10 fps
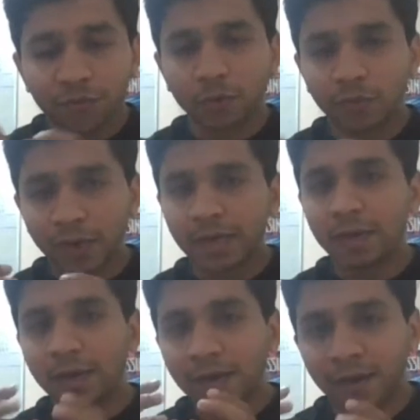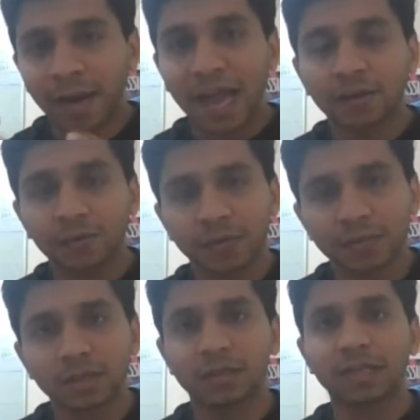if you really like
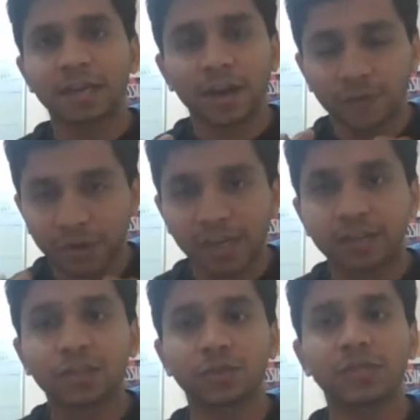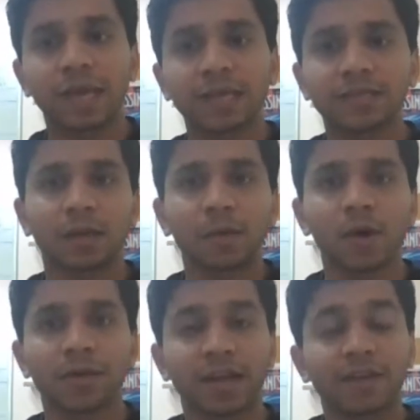research and are really enthusiastic
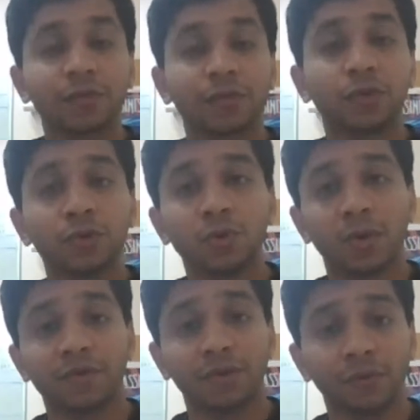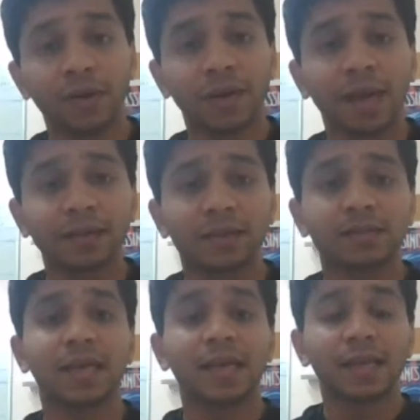about it if you do if you really like
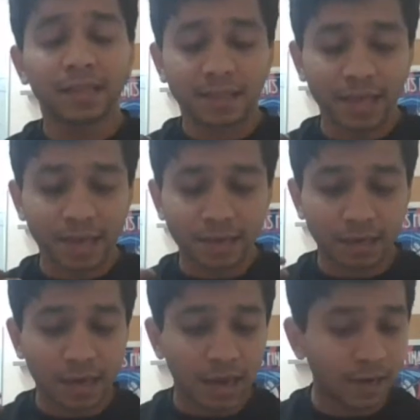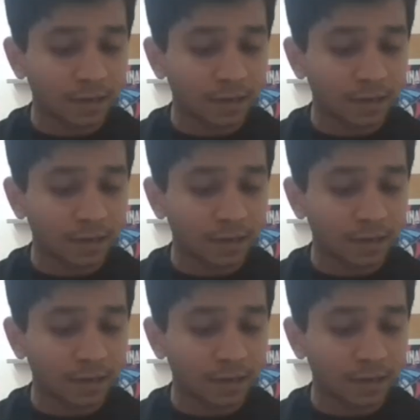this then